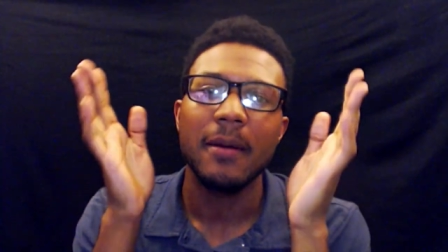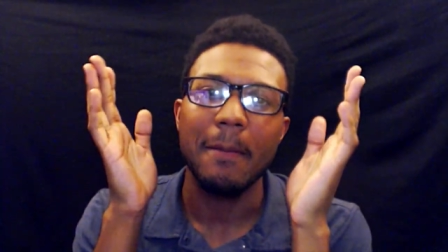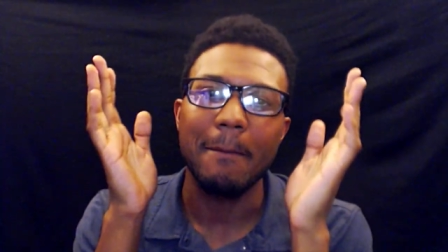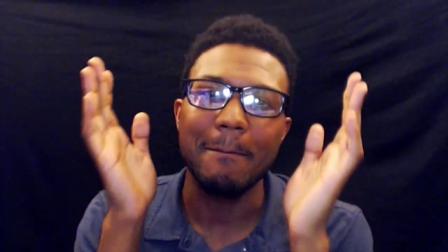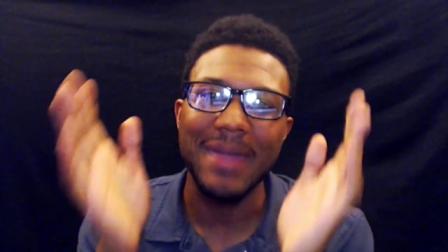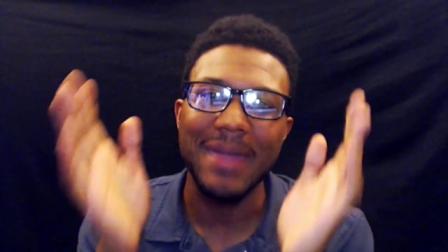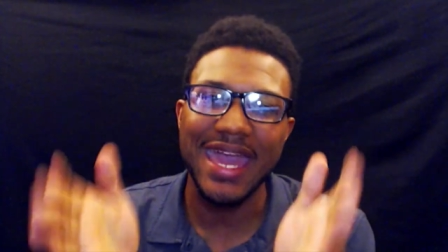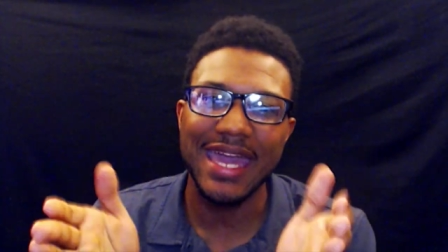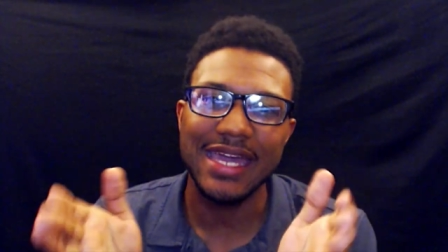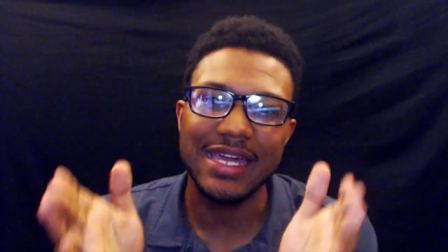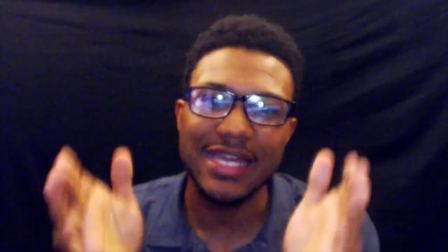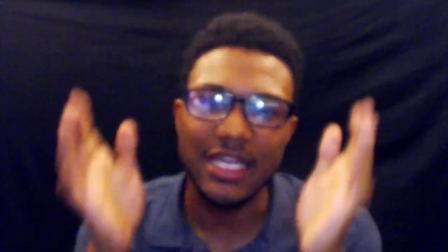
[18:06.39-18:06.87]

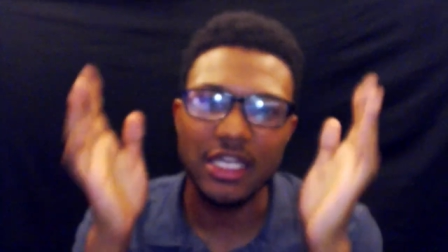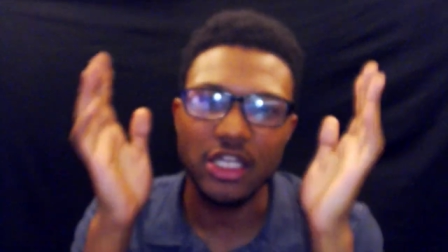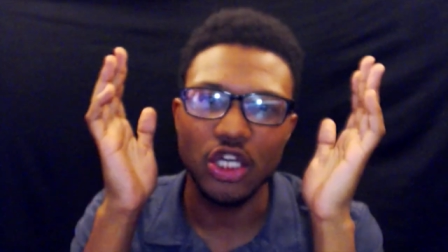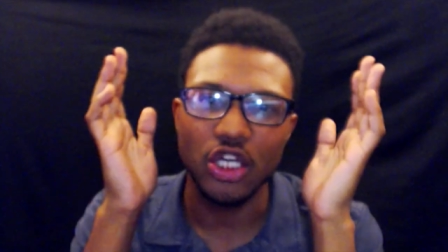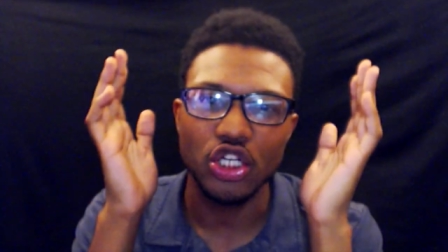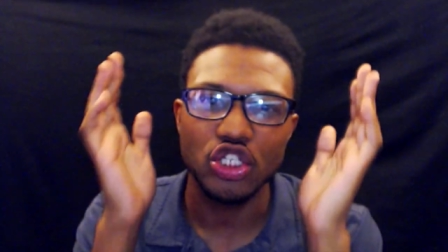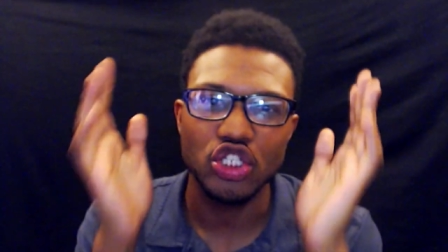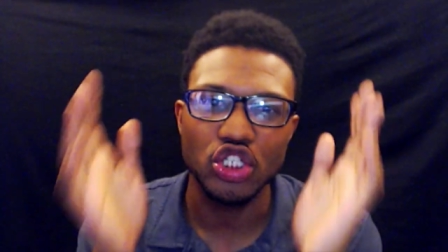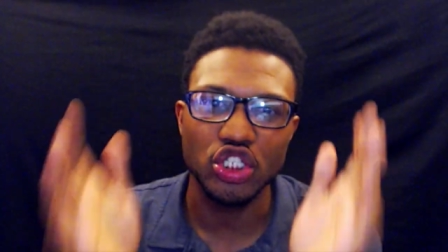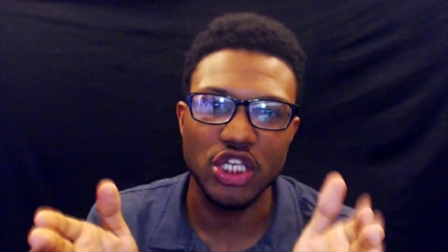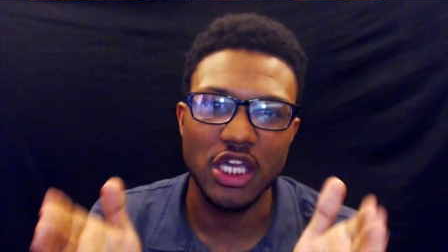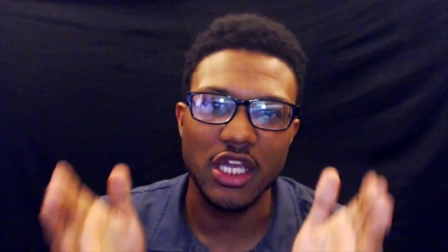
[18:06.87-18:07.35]
making
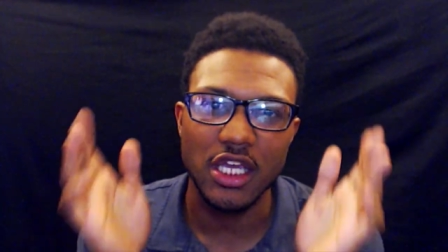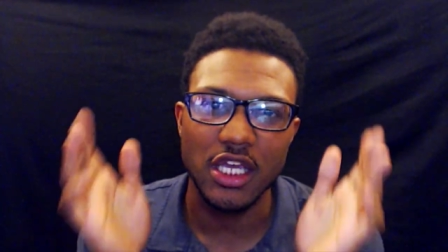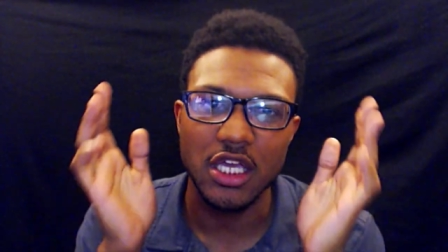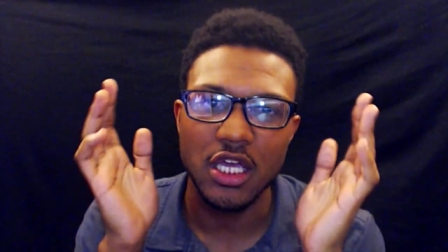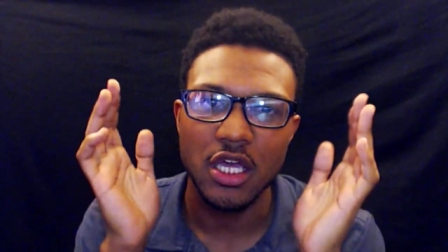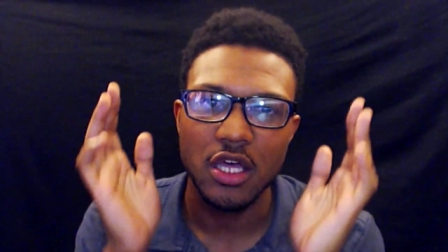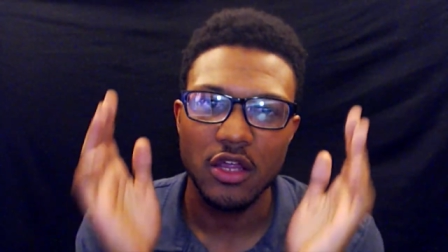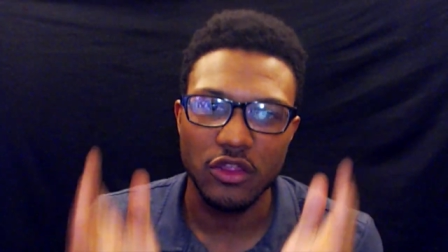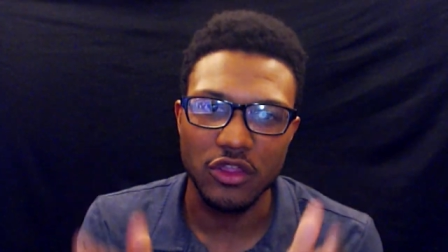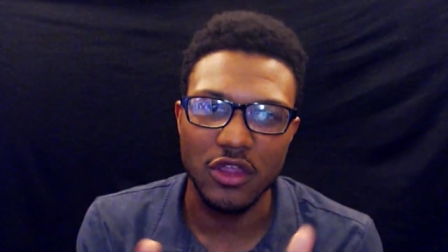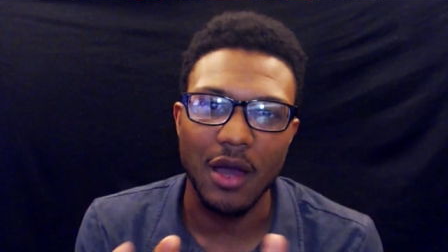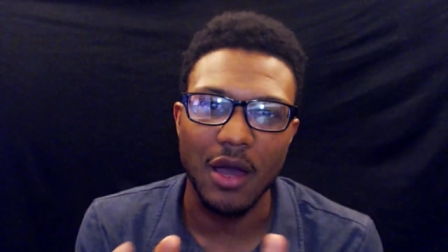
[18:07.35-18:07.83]

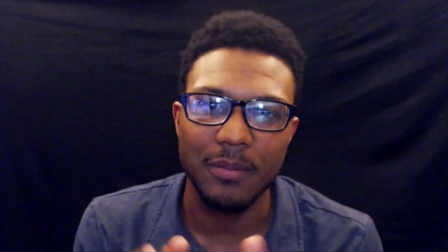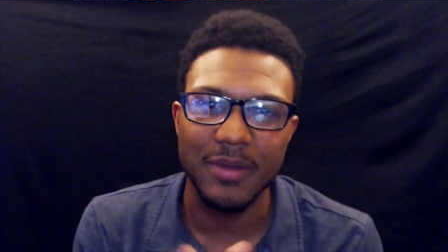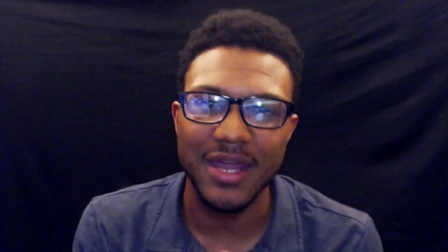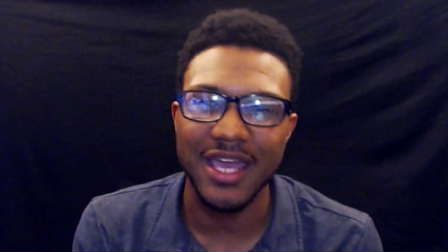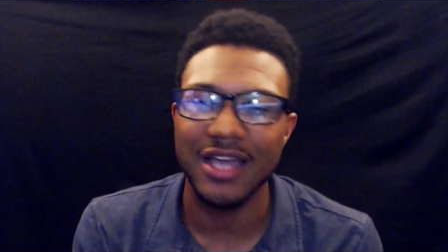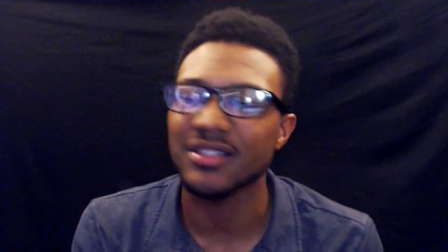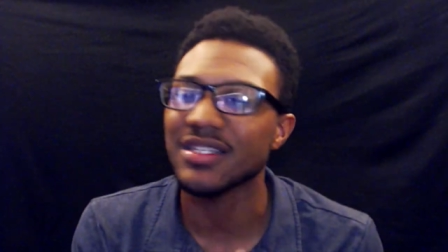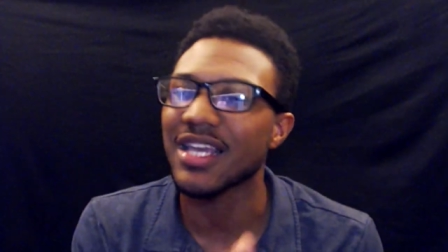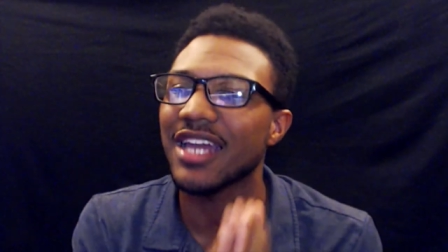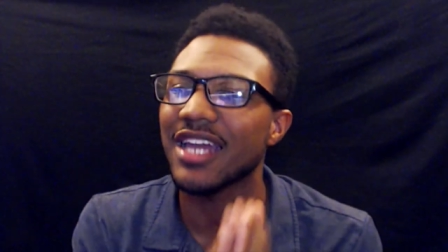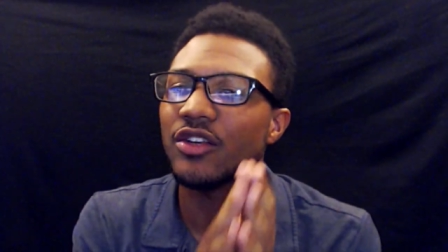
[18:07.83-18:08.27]
shitty thumbnails.